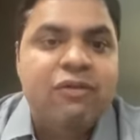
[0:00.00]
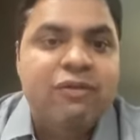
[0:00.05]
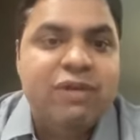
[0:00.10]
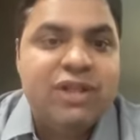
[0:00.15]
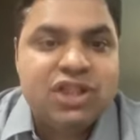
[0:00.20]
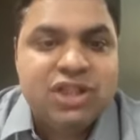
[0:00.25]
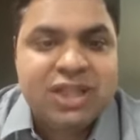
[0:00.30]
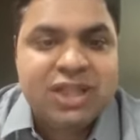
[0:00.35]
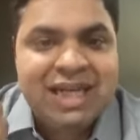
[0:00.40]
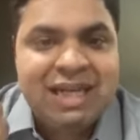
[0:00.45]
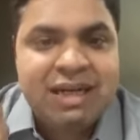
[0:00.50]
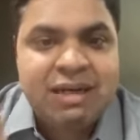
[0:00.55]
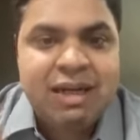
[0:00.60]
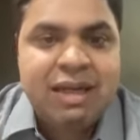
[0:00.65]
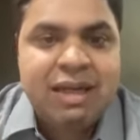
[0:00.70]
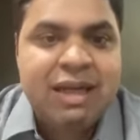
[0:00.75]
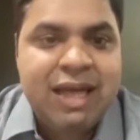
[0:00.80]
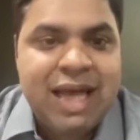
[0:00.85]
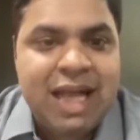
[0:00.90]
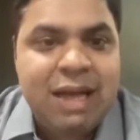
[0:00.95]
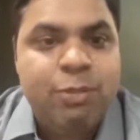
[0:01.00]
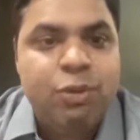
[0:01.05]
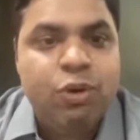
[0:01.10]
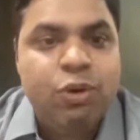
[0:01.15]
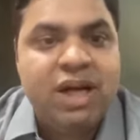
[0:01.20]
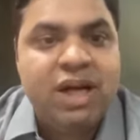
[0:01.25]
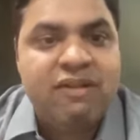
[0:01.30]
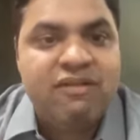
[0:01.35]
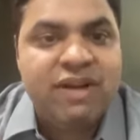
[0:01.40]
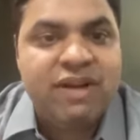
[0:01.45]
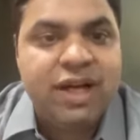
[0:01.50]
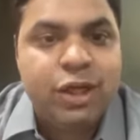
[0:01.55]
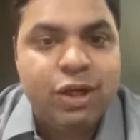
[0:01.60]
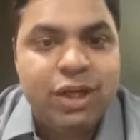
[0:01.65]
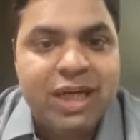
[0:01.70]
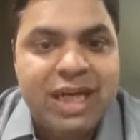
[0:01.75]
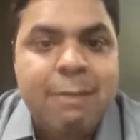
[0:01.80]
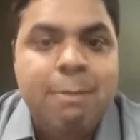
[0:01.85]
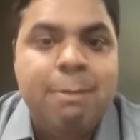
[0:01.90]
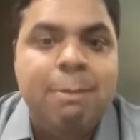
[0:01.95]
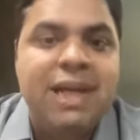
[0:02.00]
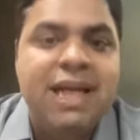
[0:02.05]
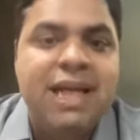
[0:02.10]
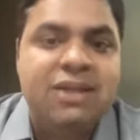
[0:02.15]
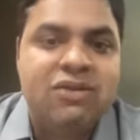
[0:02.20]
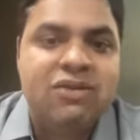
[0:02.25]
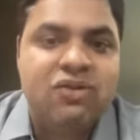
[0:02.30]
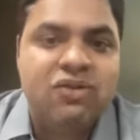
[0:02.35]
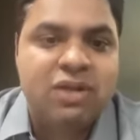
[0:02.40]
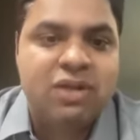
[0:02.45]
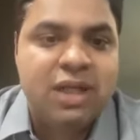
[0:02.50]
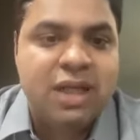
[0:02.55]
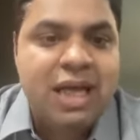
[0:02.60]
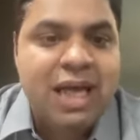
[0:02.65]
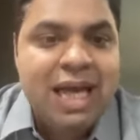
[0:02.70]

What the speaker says: Which can help you configure your templates,